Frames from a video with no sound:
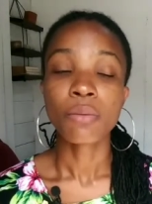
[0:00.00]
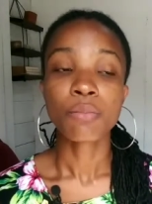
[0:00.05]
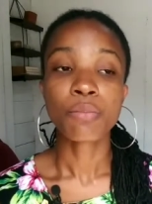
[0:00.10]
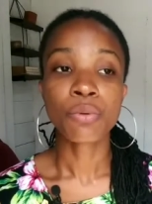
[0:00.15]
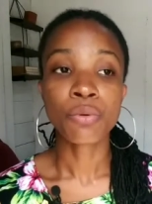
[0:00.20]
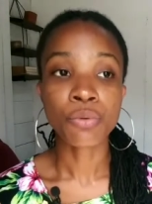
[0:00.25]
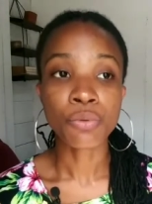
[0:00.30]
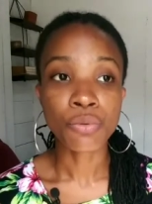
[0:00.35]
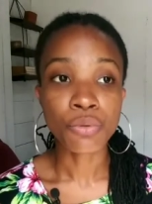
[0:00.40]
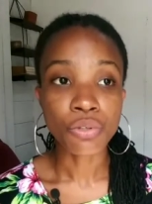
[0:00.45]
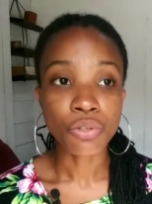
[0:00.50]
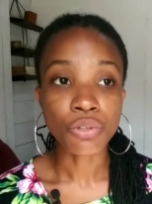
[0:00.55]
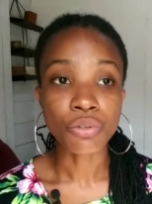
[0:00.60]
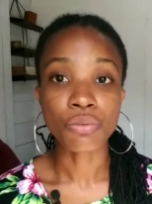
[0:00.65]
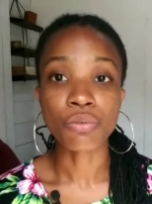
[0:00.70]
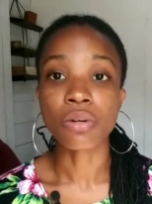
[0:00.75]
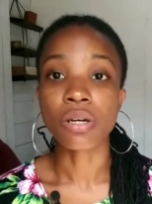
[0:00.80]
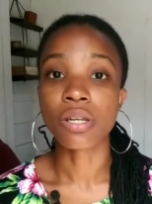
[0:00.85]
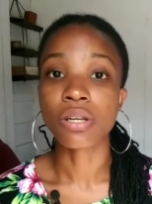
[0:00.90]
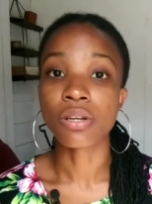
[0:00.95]
prune
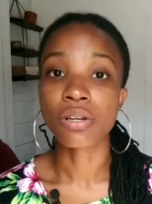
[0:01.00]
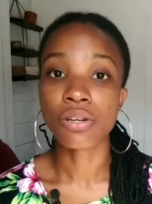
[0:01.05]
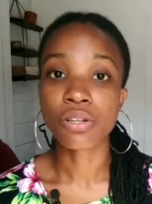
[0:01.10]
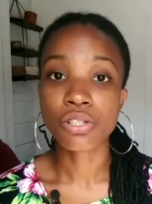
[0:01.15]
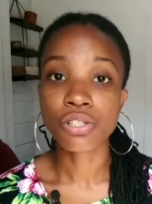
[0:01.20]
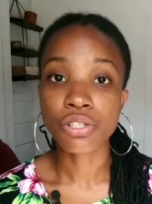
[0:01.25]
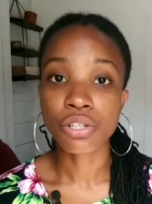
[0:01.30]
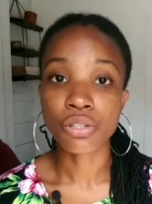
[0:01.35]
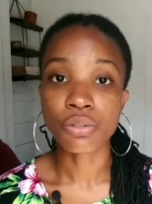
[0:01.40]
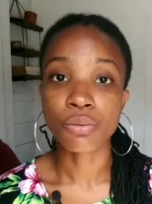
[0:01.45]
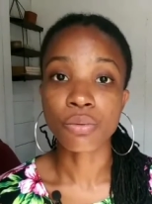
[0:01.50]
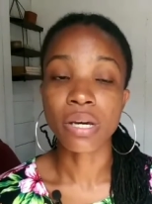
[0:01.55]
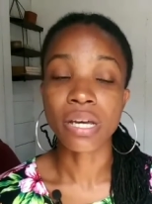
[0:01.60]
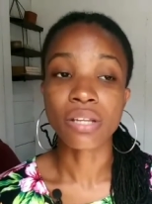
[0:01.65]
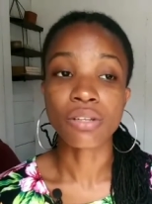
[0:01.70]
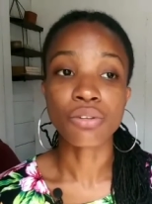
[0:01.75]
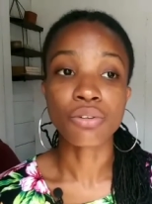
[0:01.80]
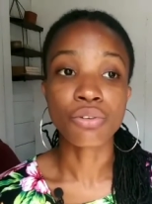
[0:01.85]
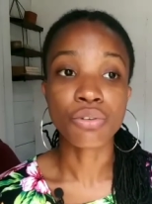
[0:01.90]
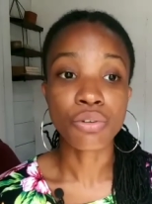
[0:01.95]
you and nurture you and